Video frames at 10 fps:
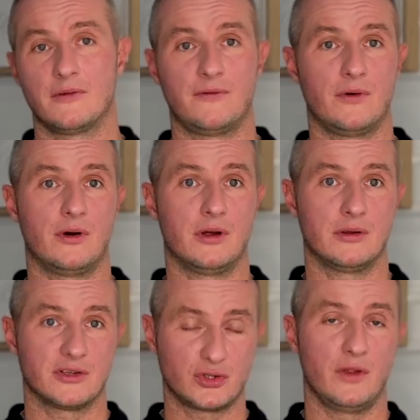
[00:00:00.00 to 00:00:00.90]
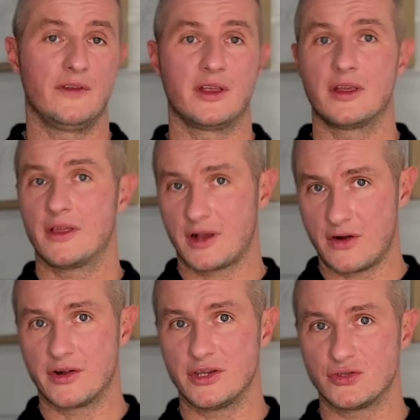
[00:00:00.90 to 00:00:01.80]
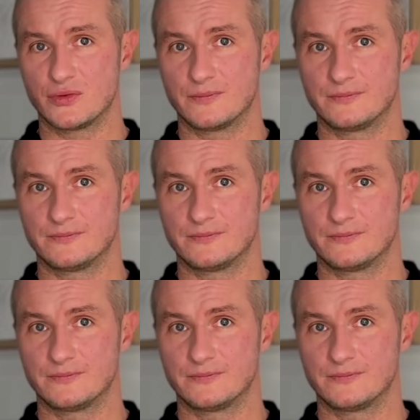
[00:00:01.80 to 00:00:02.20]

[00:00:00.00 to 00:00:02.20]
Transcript: for solving current issue.